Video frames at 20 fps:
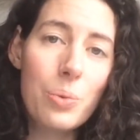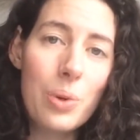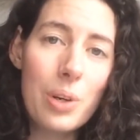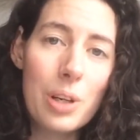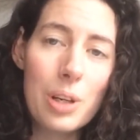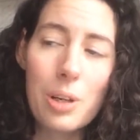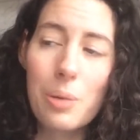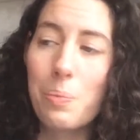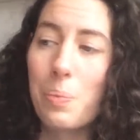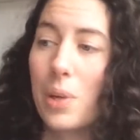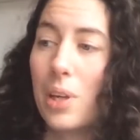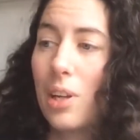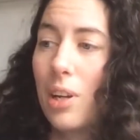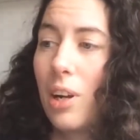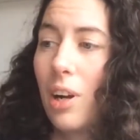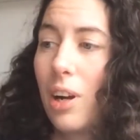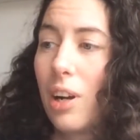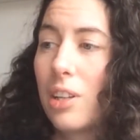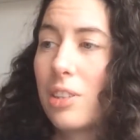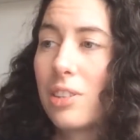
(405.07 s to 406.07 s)
work
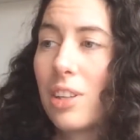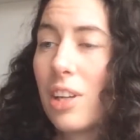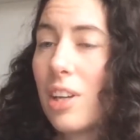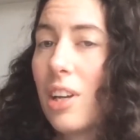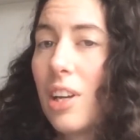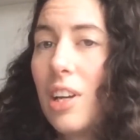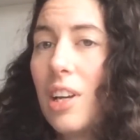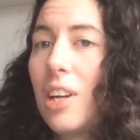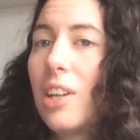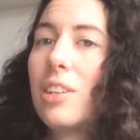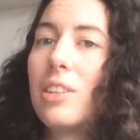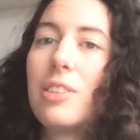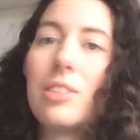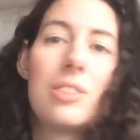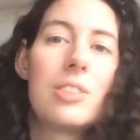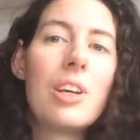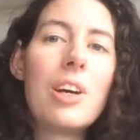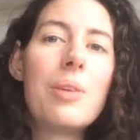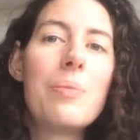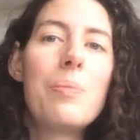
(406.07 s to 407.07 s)
because the
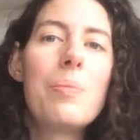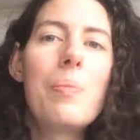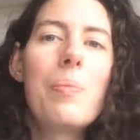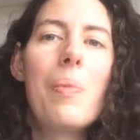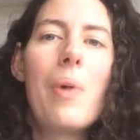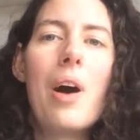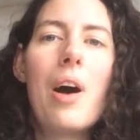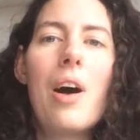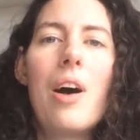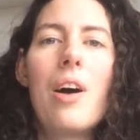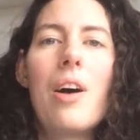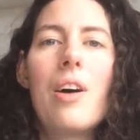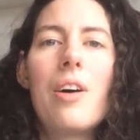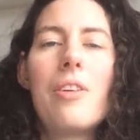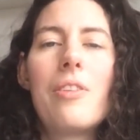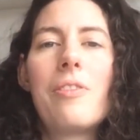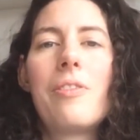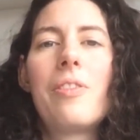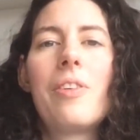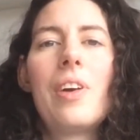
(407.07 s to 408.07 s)
sum
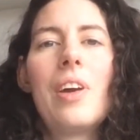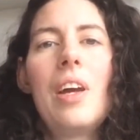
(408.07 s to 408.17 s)
of